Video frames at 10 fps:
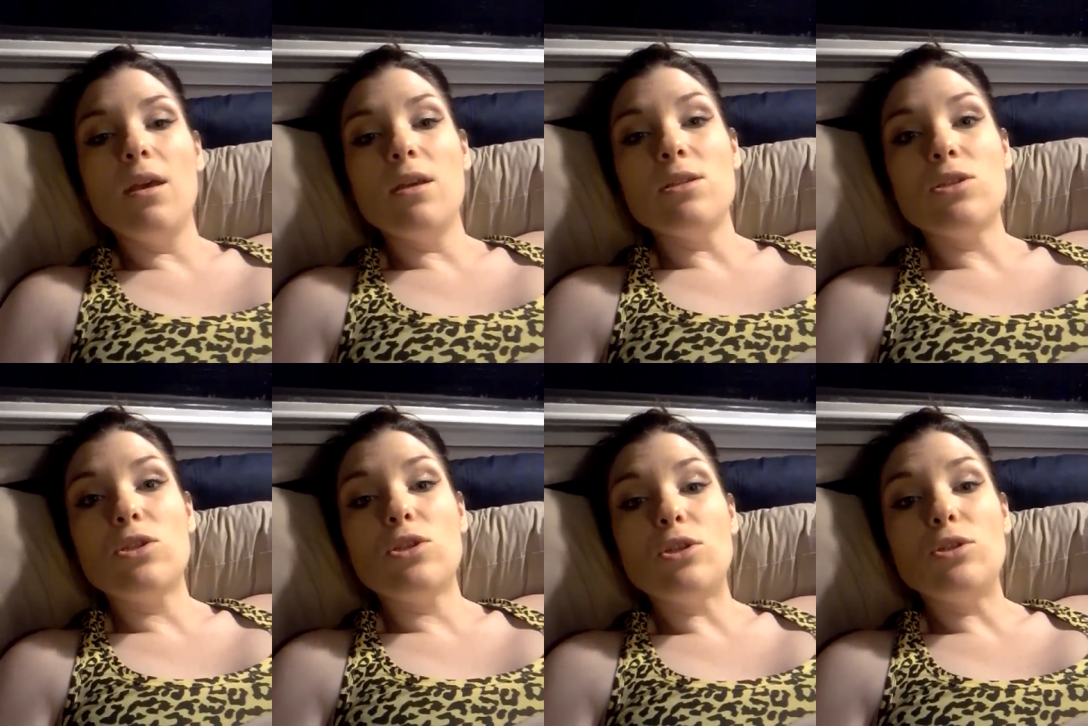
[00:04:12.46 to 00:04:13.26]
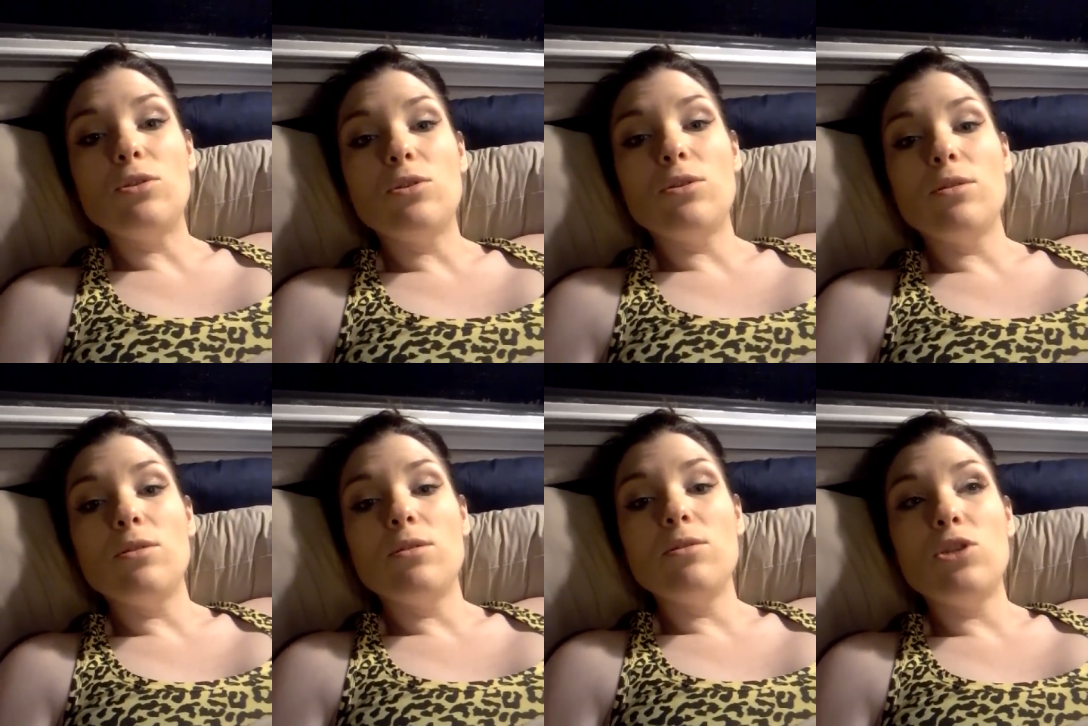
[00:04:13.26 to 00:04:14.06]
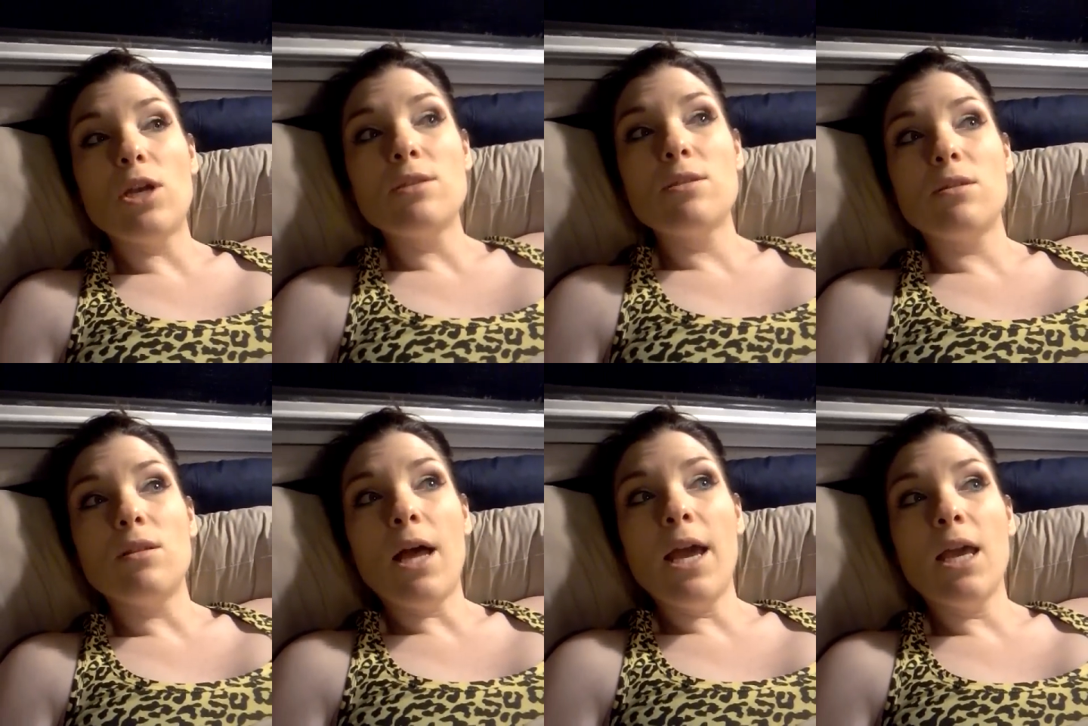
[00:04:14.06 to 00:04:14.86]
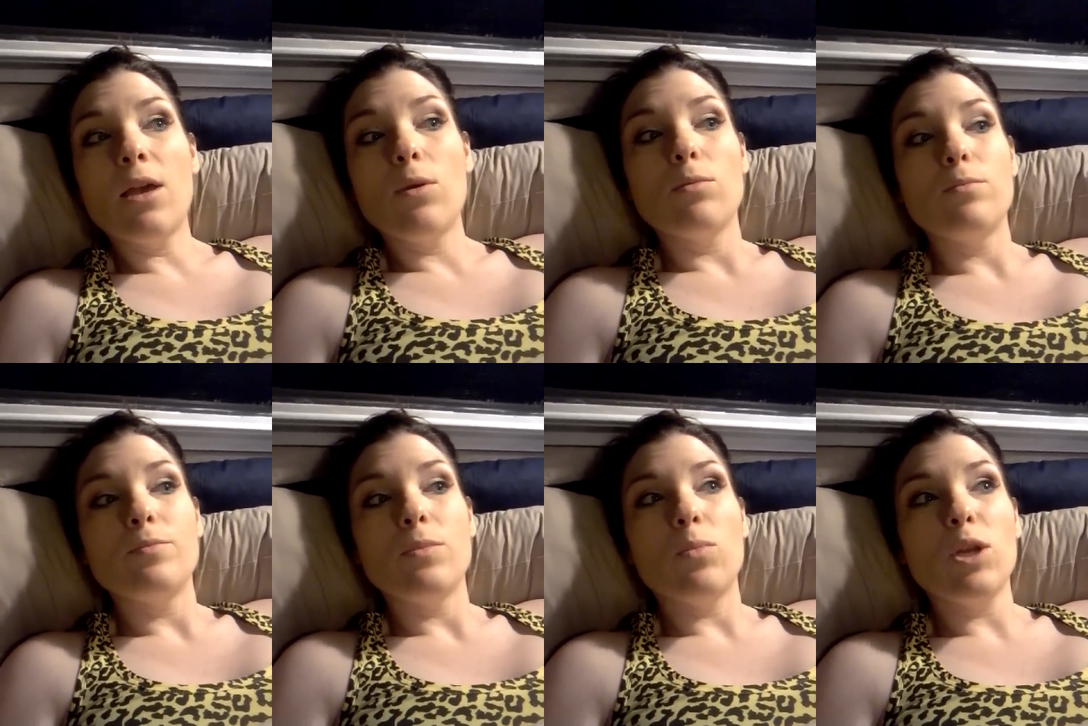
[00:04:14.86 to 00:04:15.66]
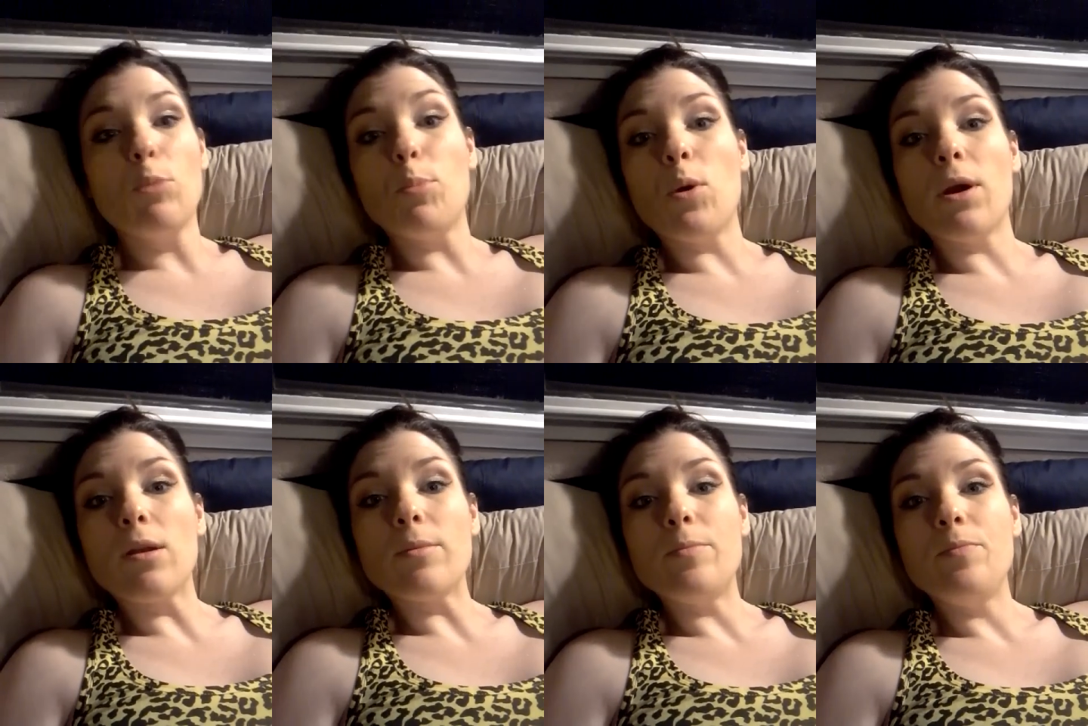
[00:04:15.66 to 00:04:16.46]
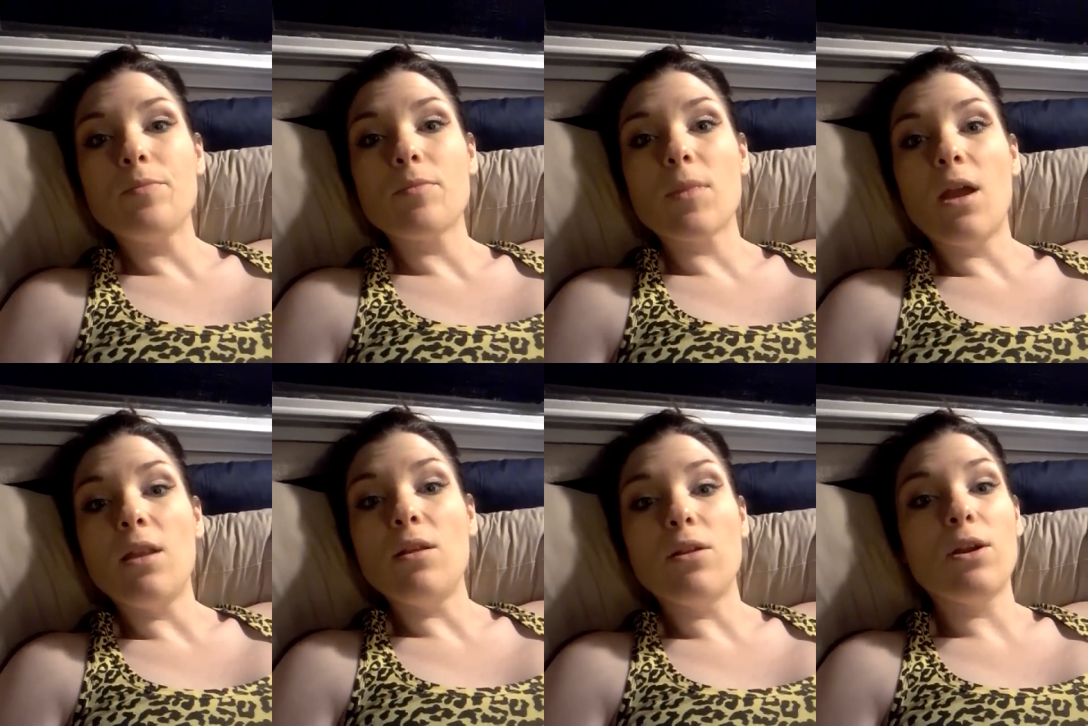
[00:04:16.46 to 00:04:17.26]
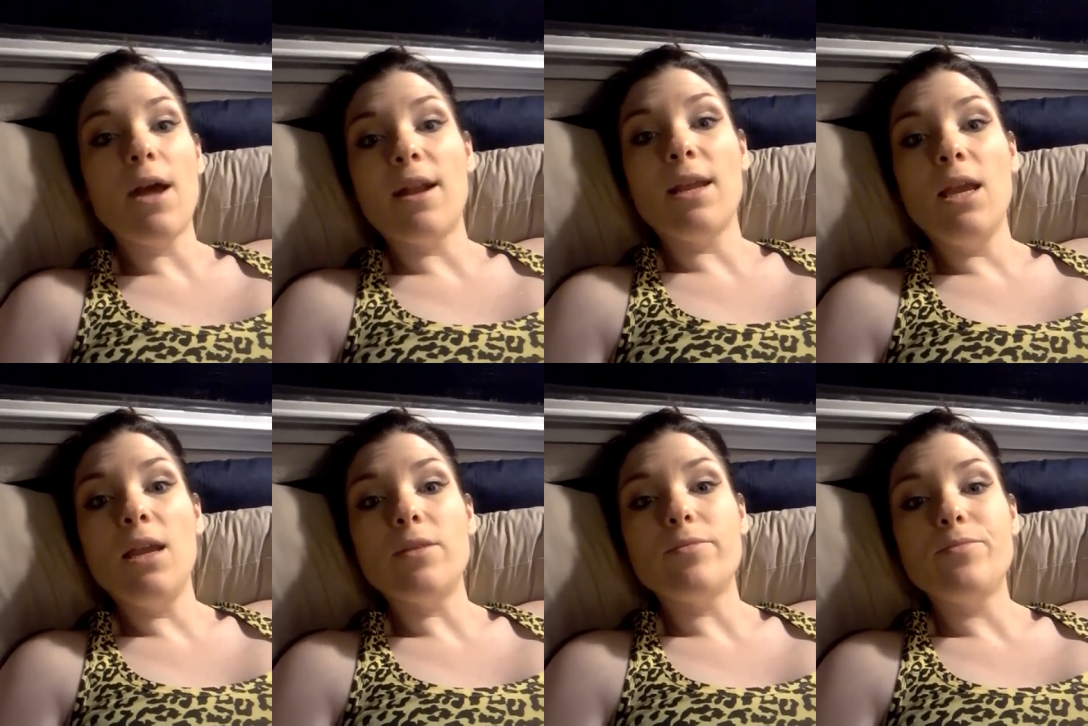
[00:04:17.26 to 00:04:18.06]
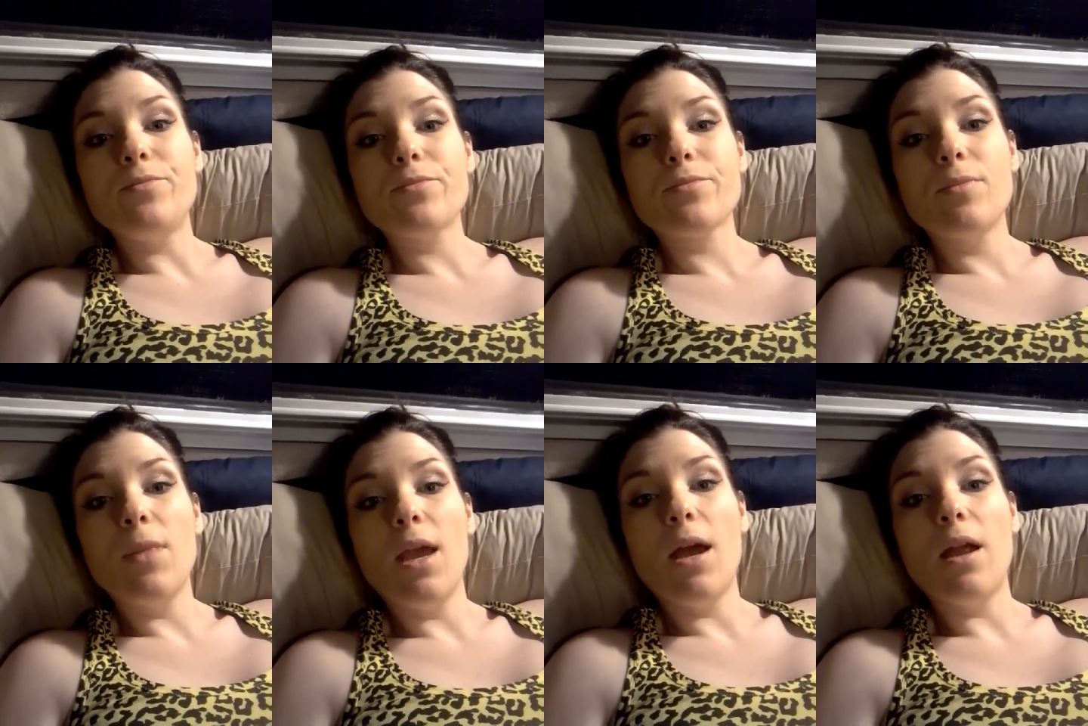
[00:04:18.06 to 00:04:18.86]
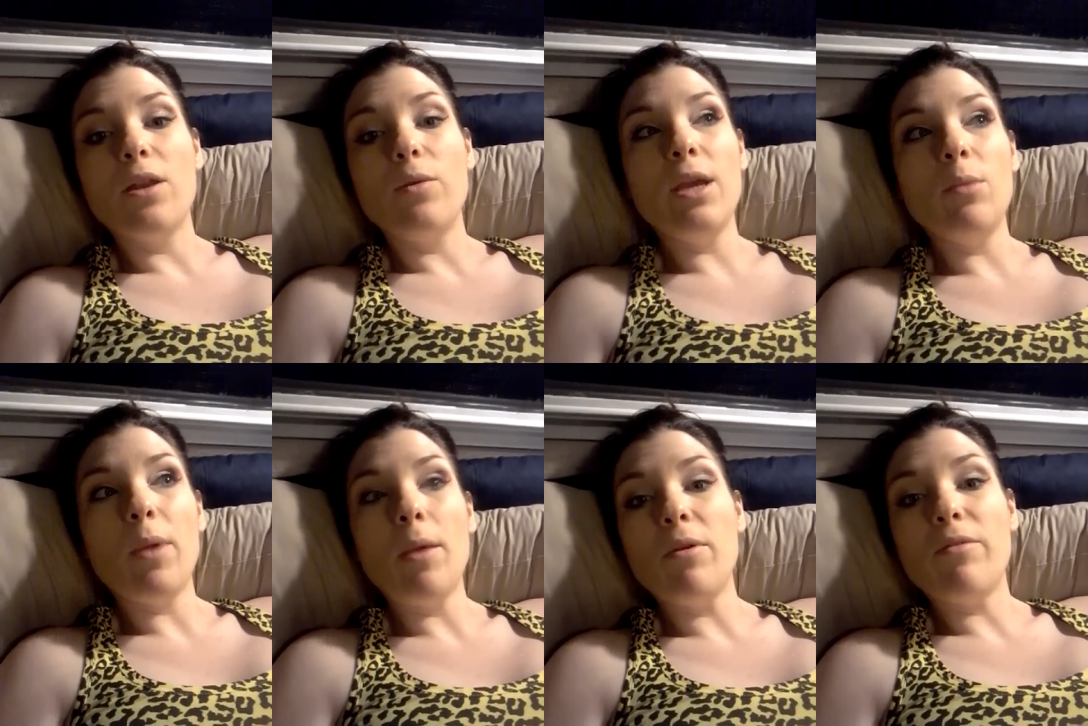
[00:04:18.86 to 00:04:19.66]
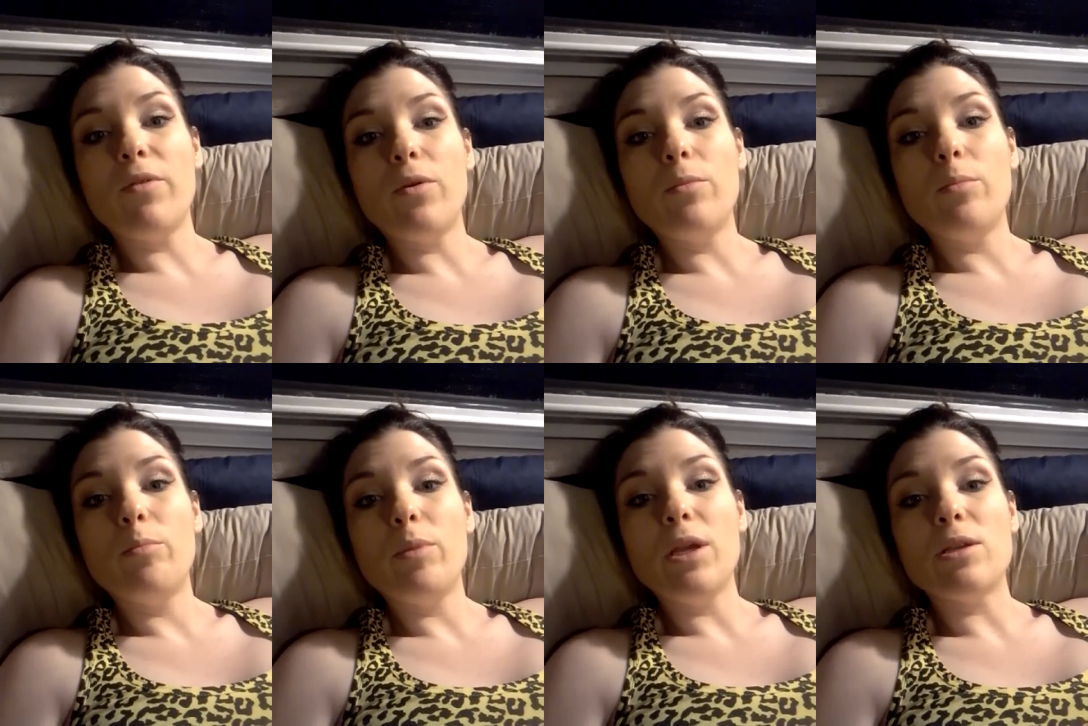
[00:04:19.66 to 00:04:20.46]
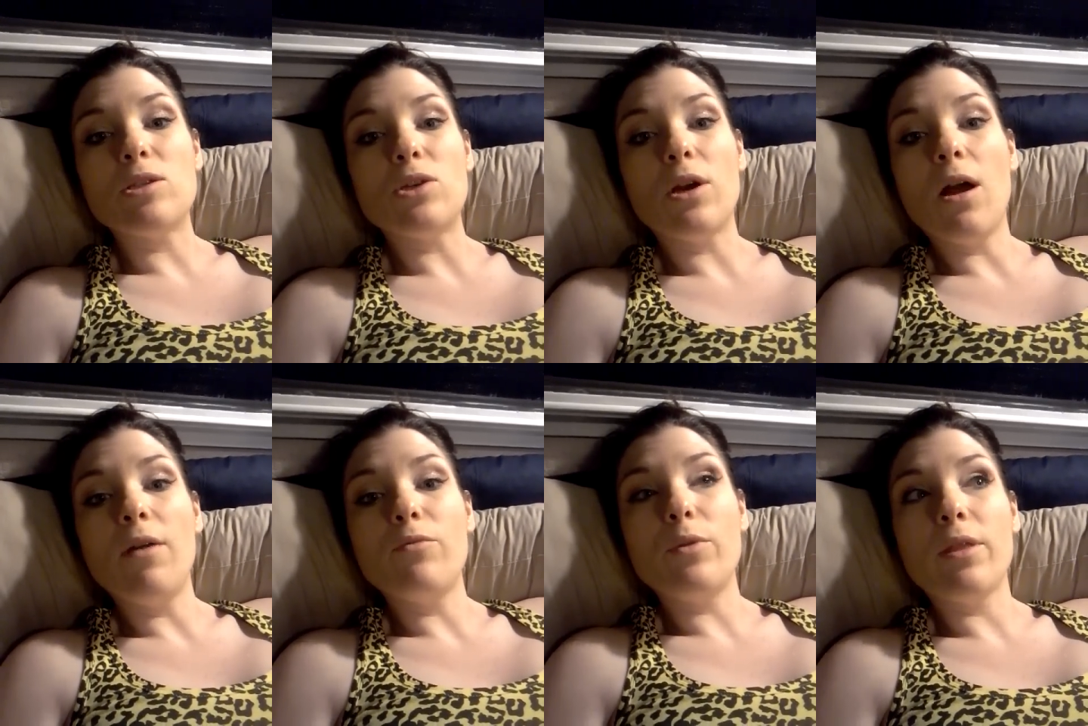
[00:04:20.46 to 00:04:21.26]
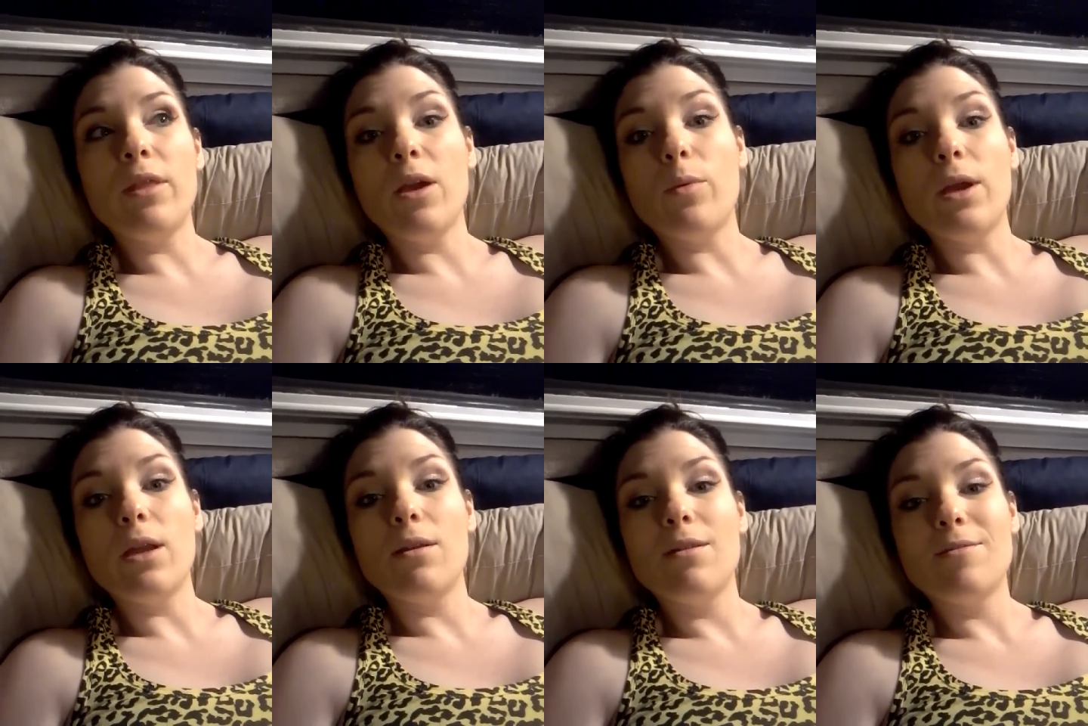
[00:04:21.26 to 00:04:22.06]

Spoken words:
is just like when you're born and you learn how to eat, and you eat baby food, but you start off with liquid,